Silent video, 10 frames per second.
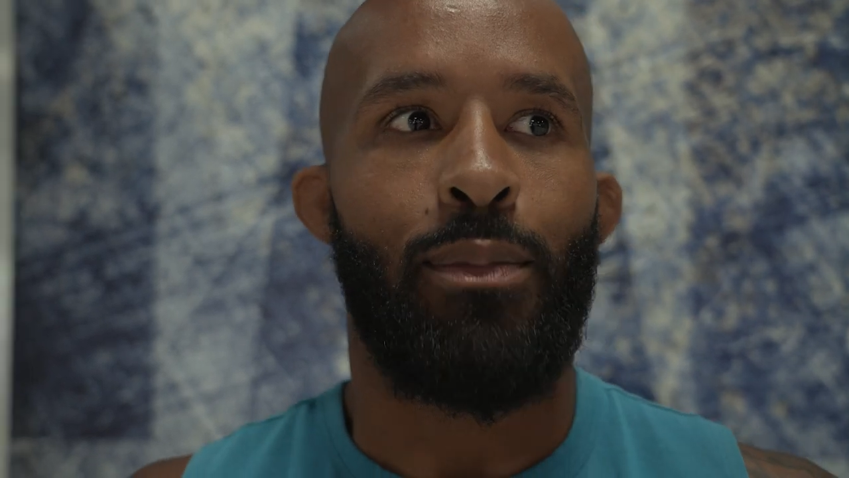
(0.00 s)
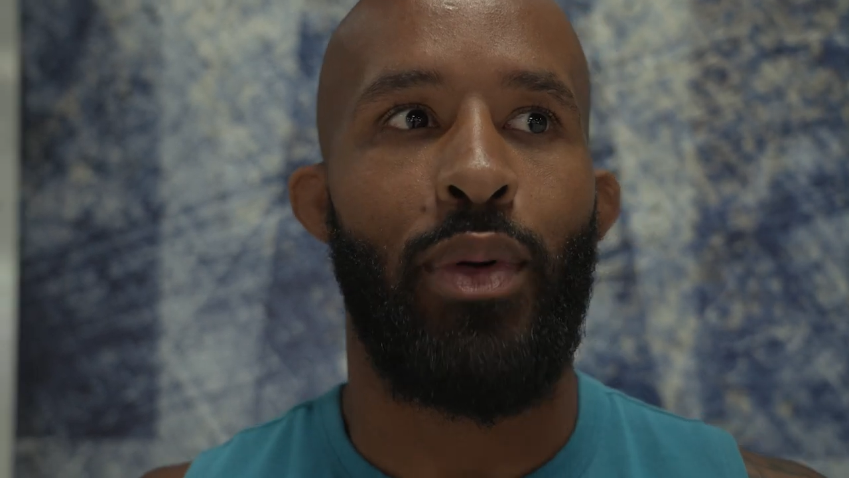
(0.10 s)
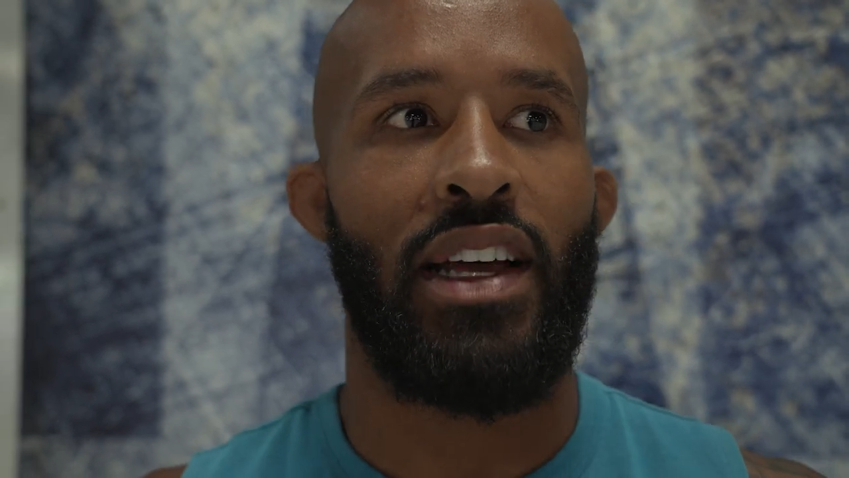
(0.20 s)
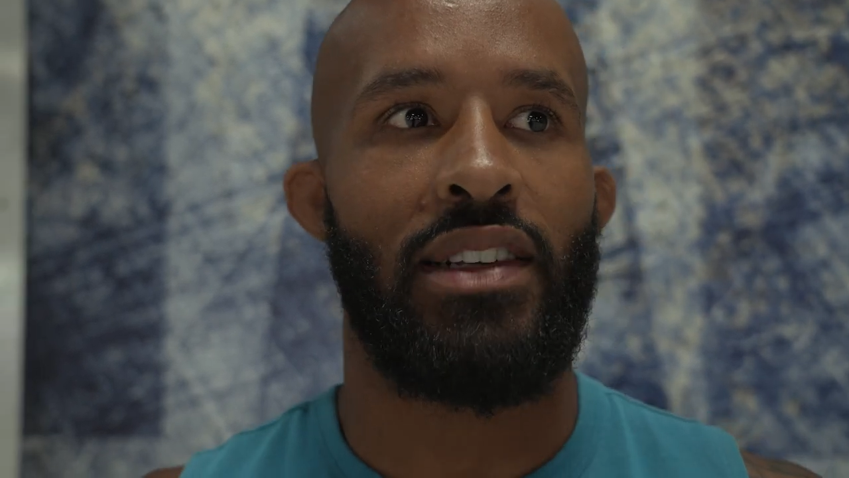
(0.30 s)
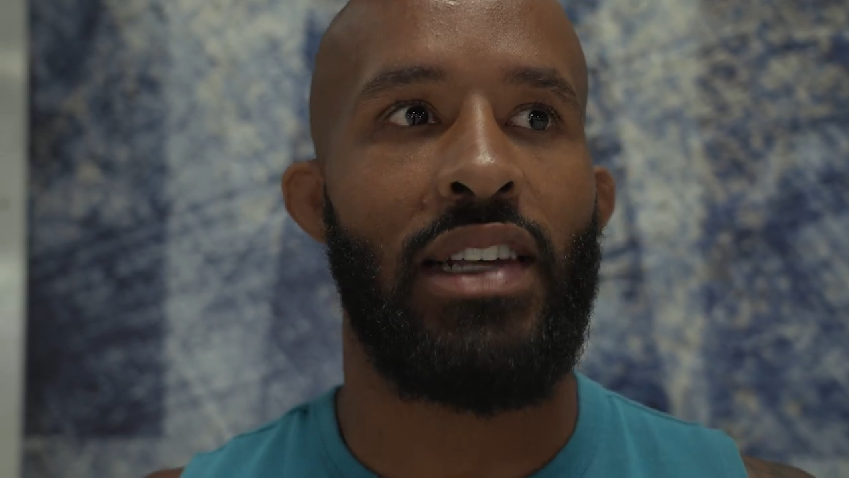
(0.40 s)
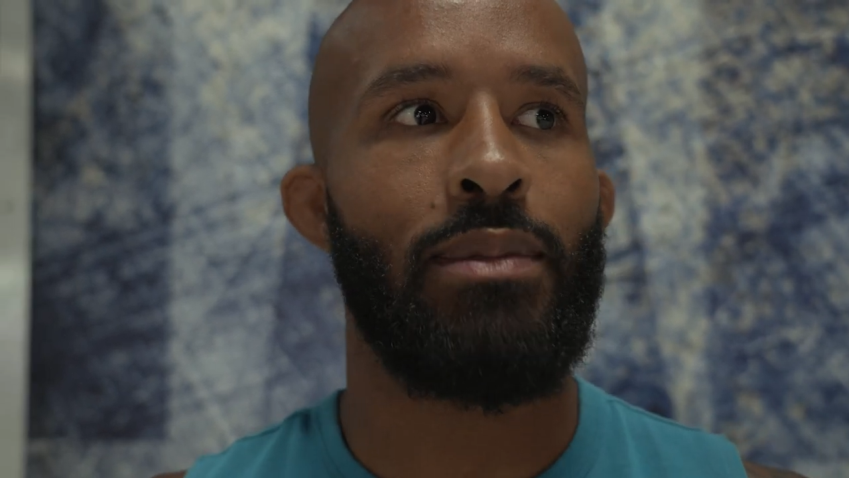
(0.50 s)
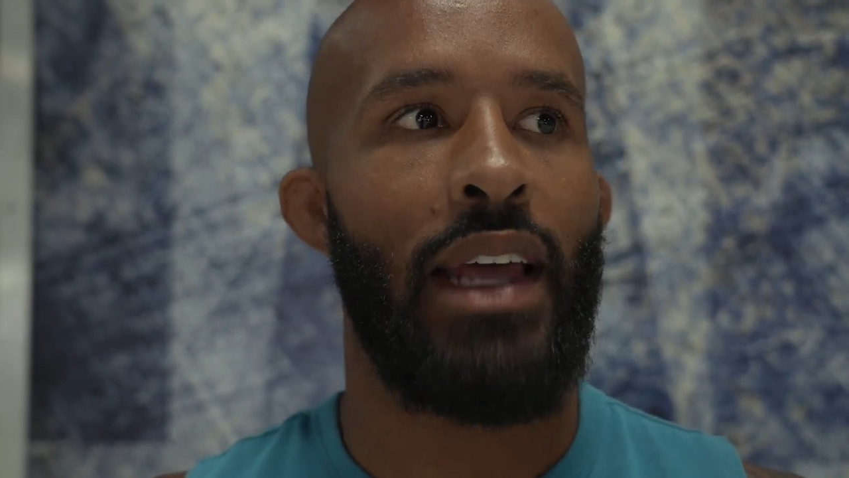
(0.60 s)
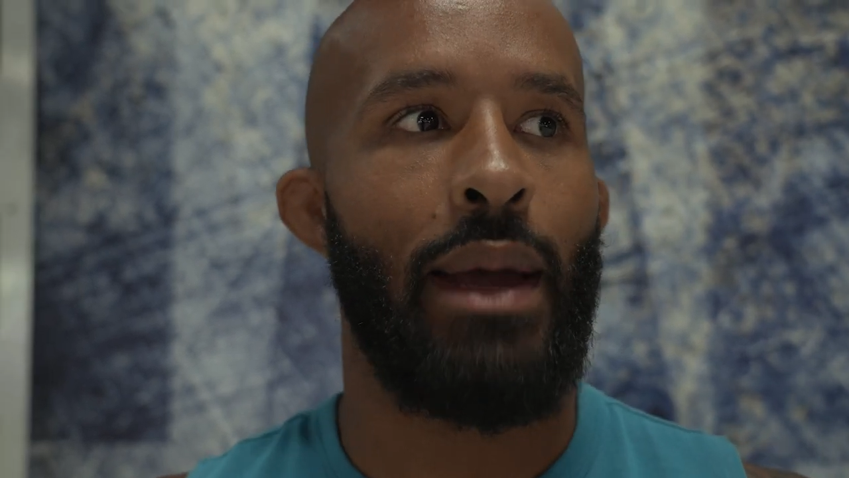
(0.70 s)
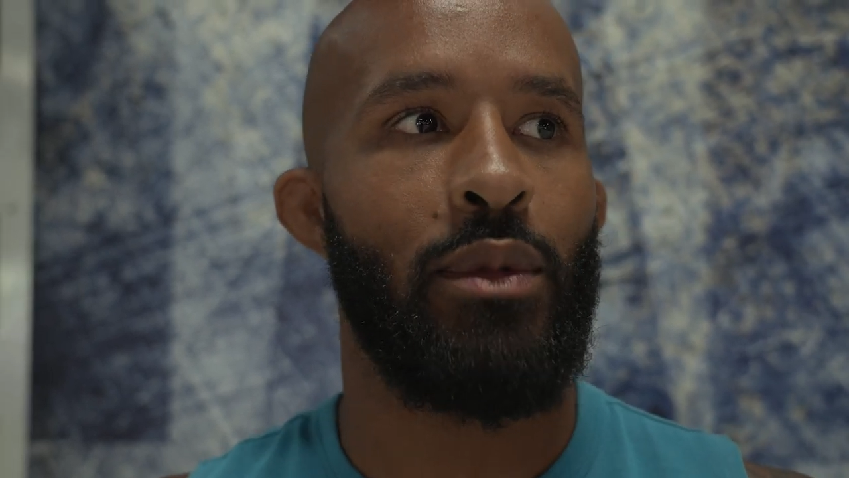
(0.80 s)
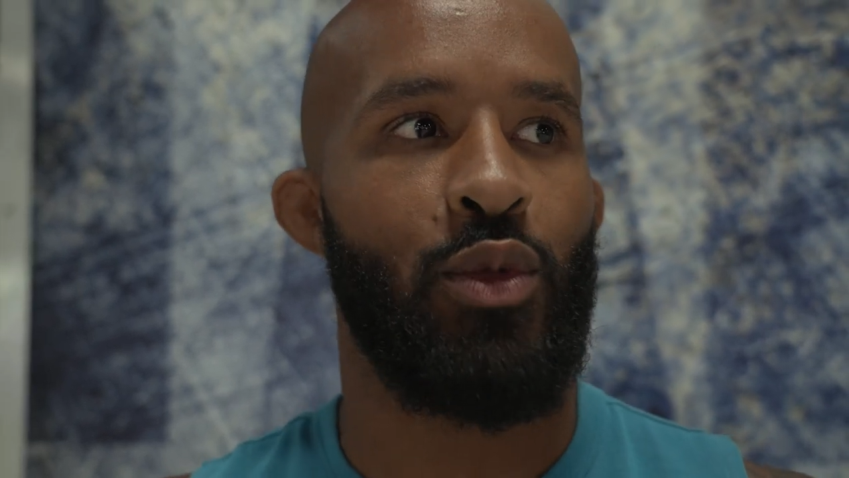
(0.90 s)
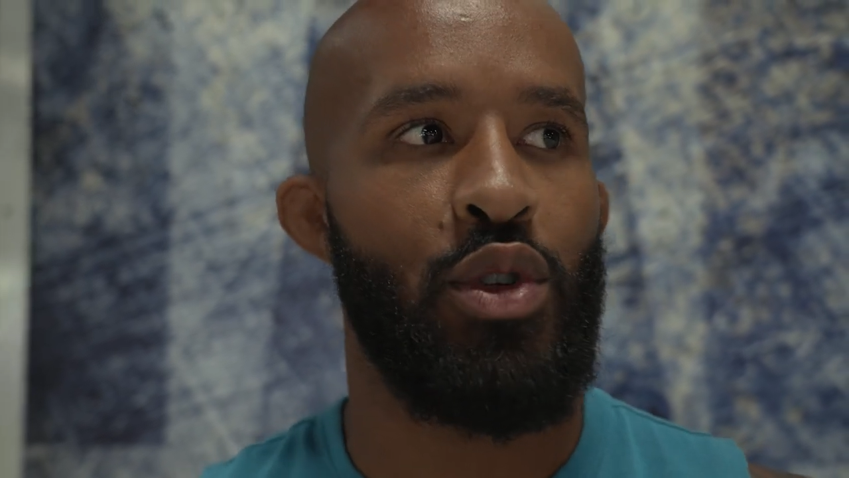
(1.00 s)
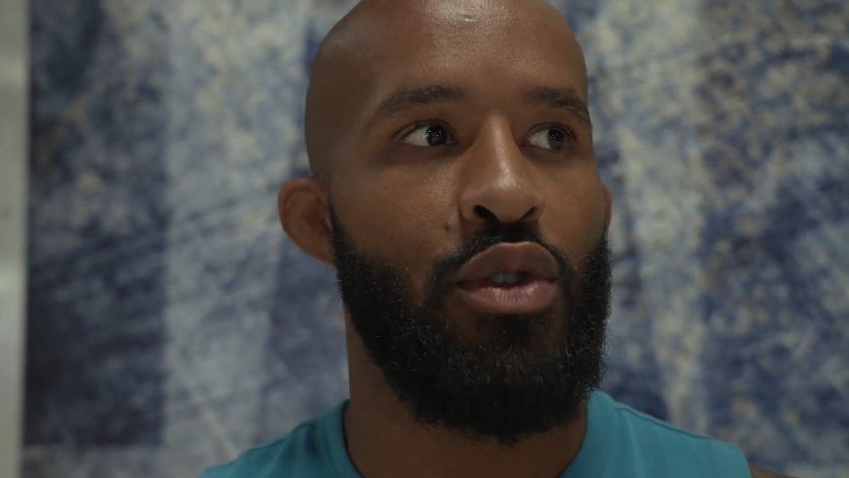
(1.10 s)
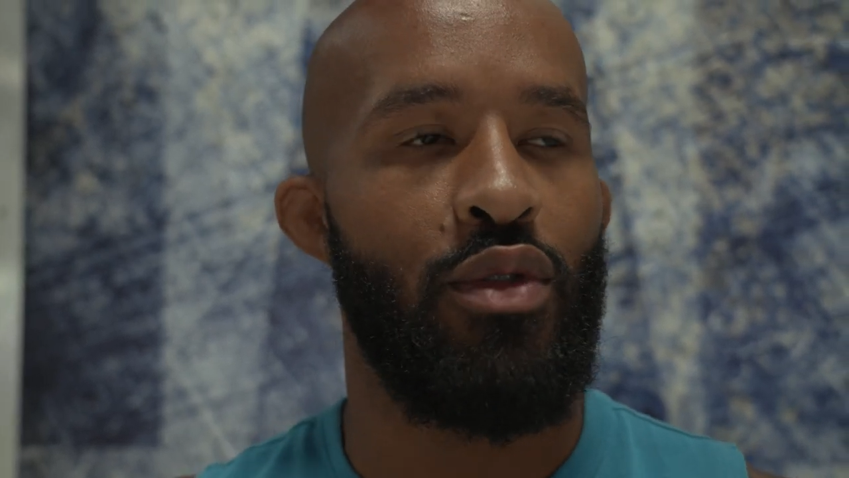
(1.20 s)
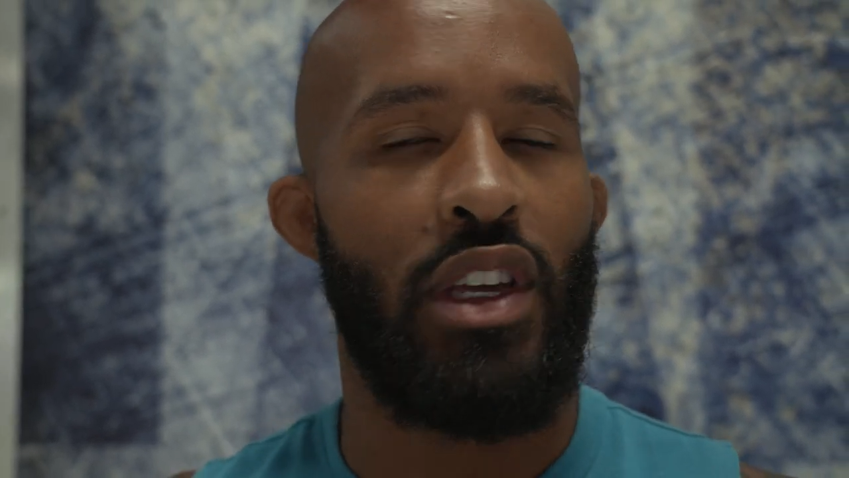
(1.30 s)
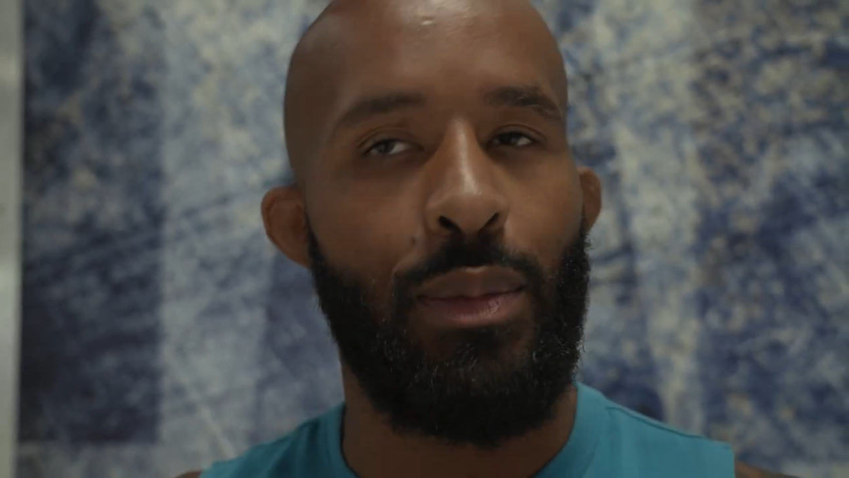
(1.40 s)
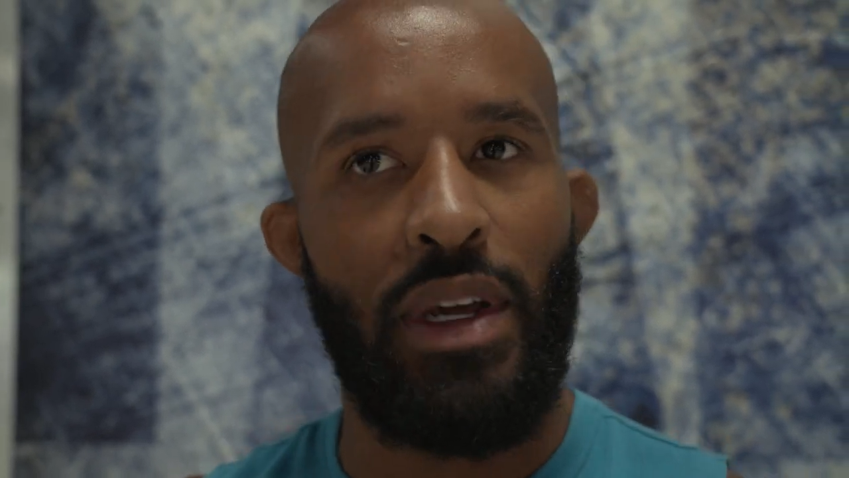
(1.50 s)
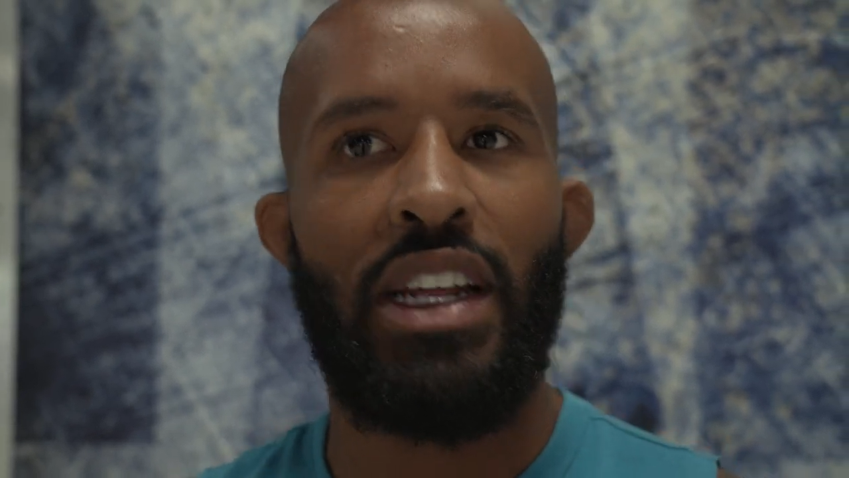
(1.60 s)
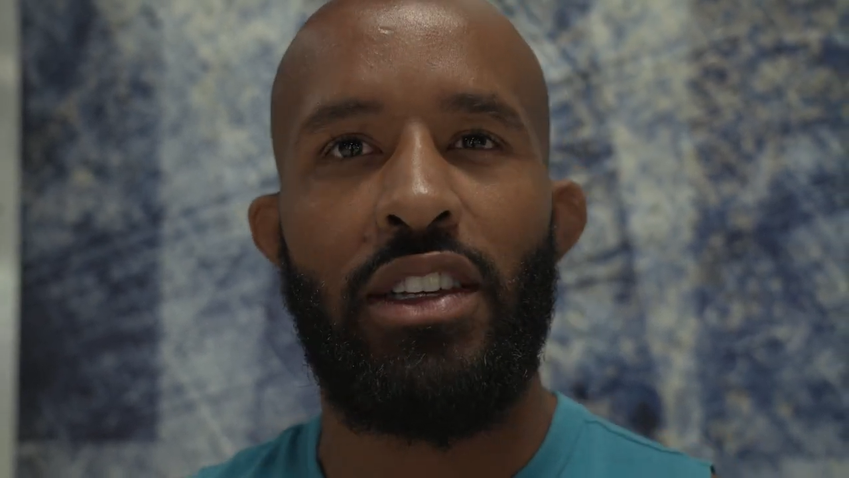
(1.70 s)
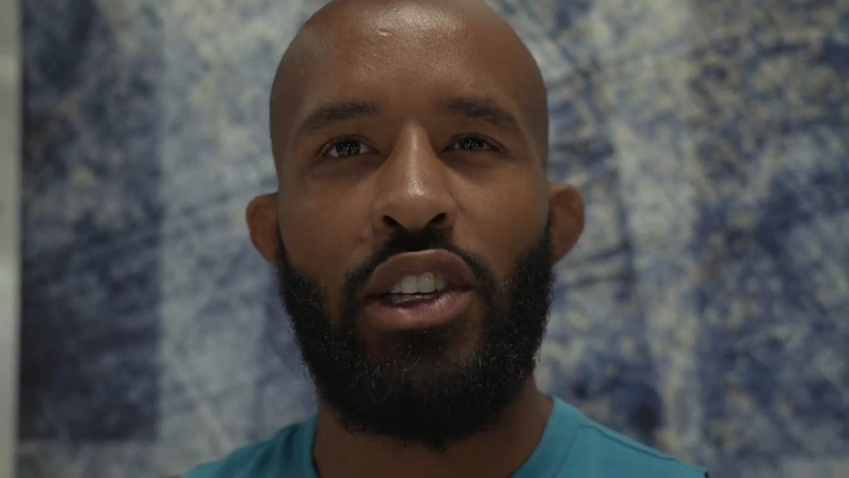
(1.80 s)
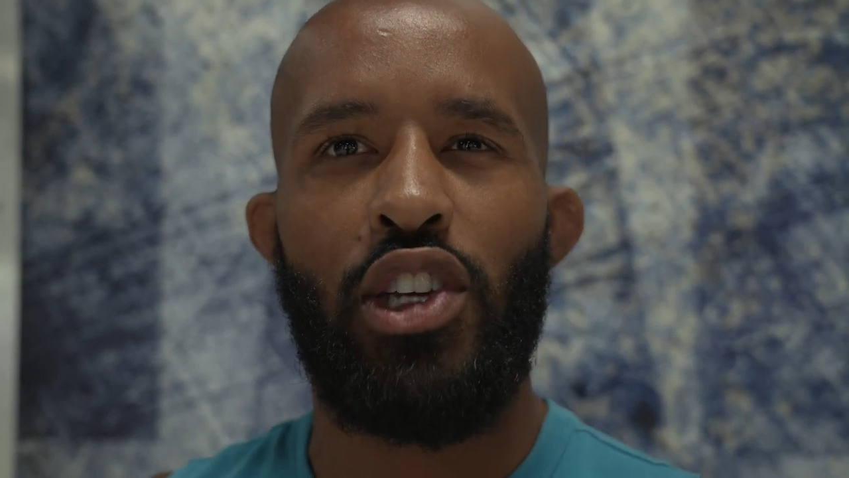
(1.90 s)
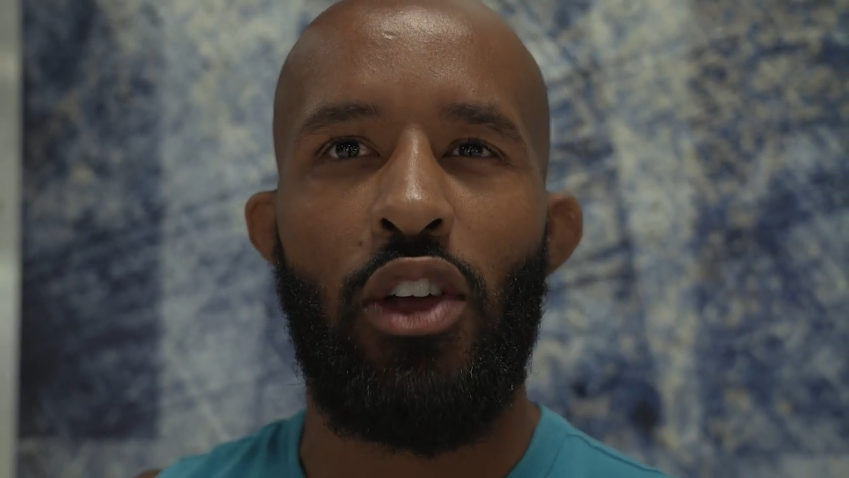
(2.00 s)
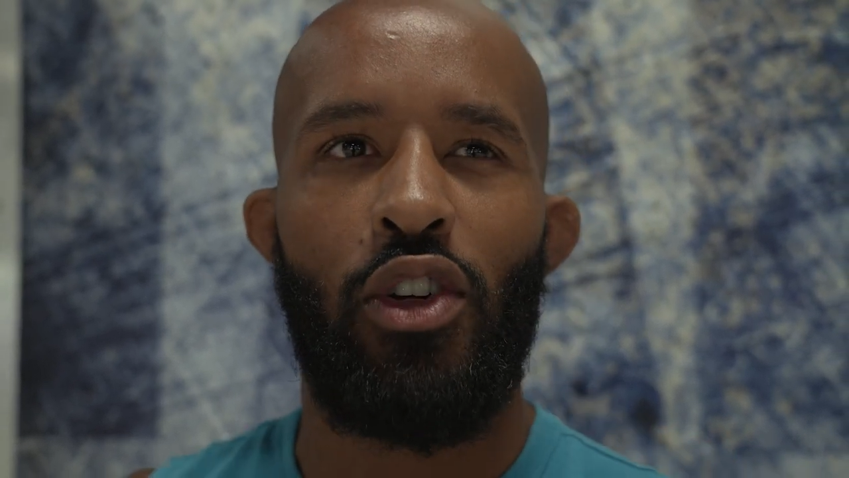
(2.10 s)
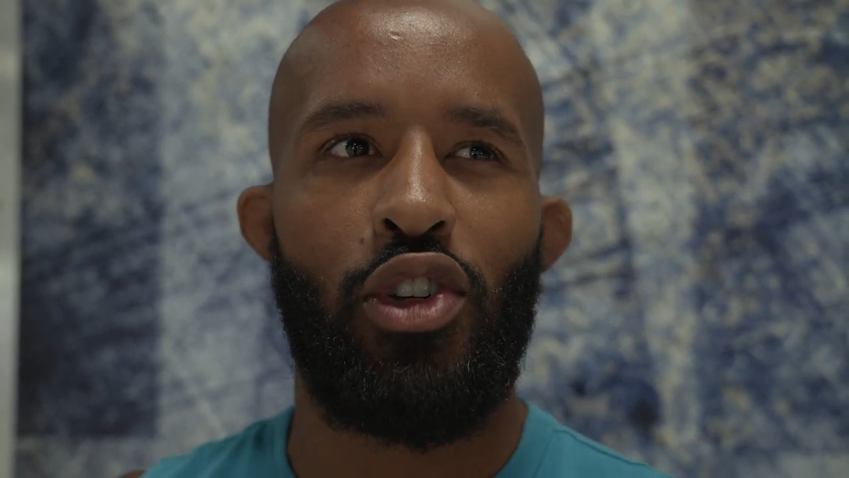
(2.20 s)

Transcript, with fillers: but sometimes when you compete against each other,